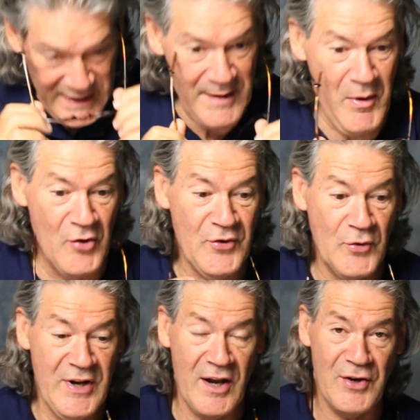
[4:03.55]
And I'm also
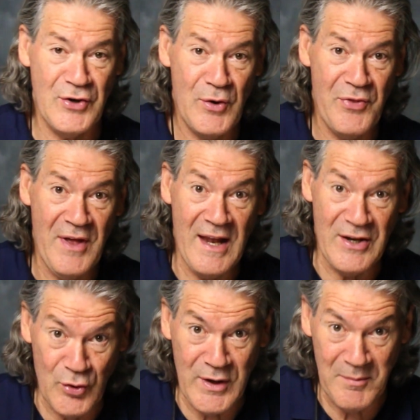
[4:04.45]
telling you that
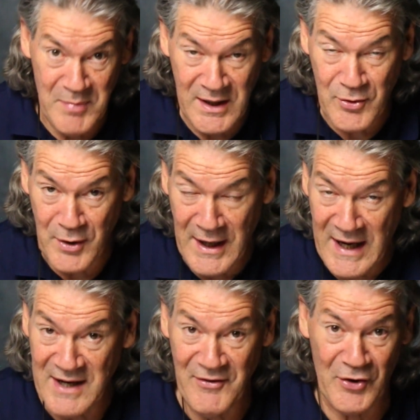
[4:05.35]
you can be
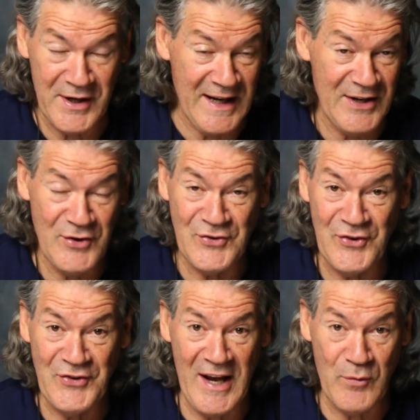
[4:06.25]
creative. All you got to do is
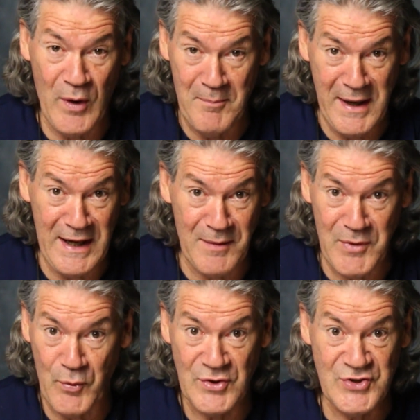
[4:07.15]
decide what medium you
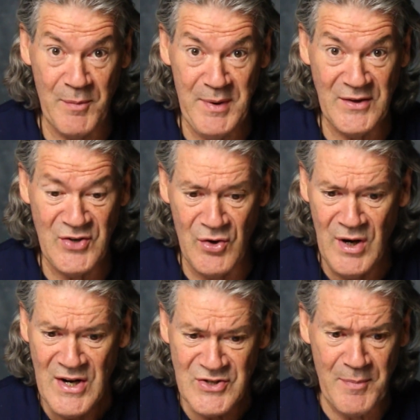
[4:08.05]
want to jump into,
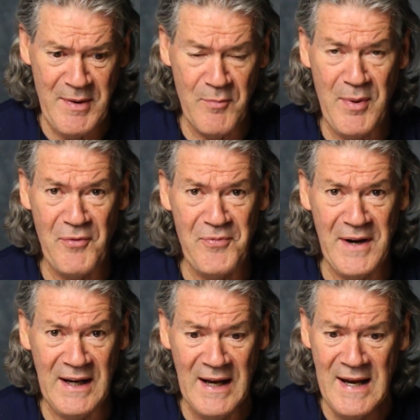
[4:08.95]
jump in with both feet.